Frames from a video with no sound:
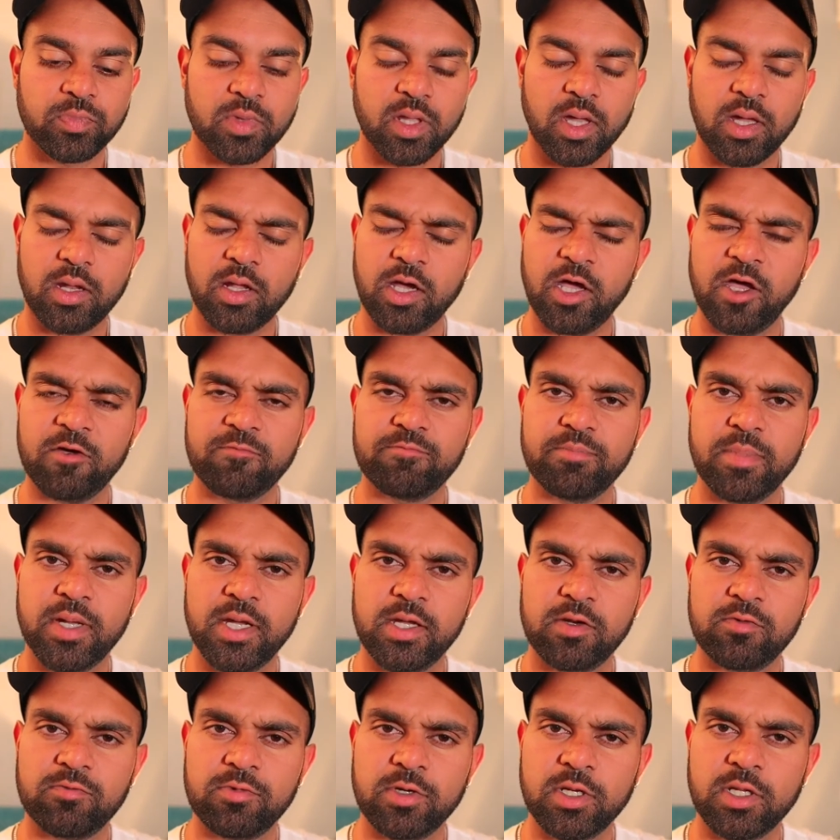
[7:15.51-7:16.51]
And I have
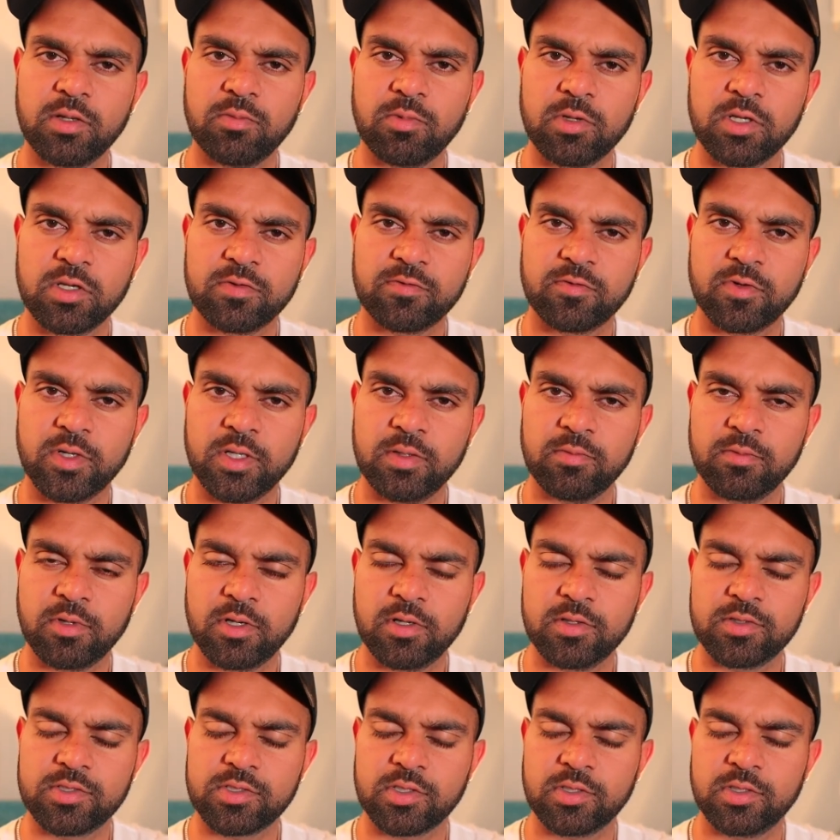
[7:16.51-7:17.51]
made really wonderful
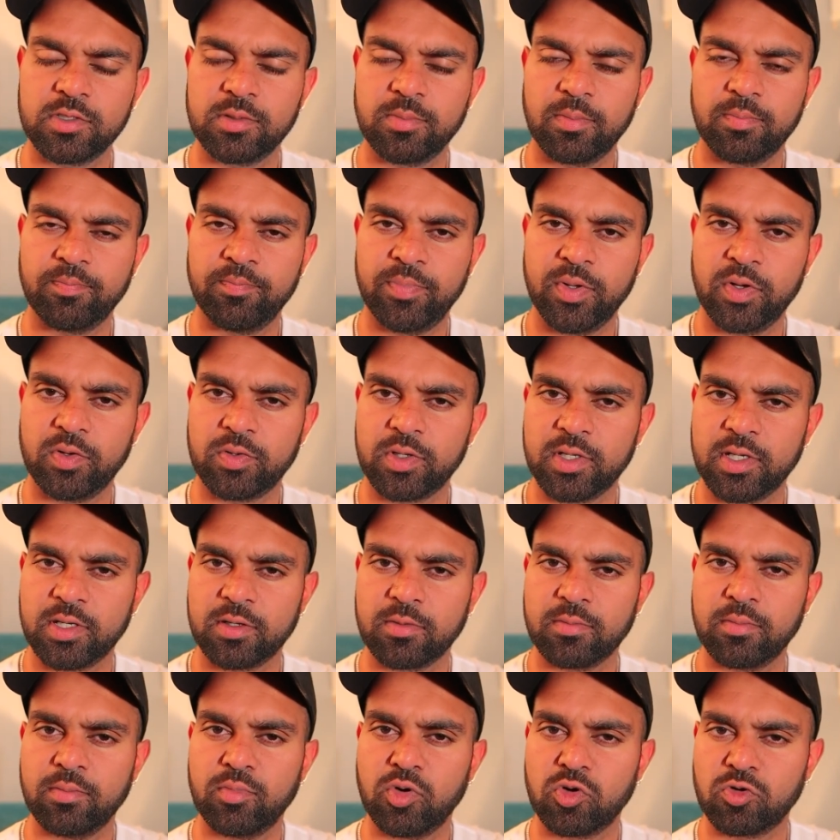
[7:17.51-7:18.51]
inroads on
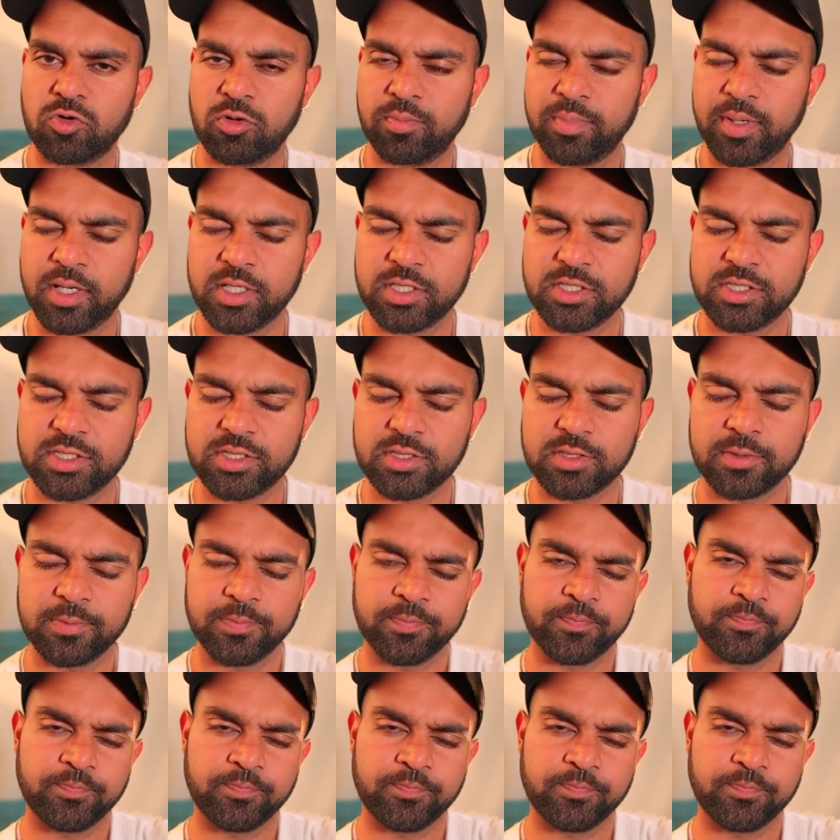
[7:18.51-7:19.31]
building more robust,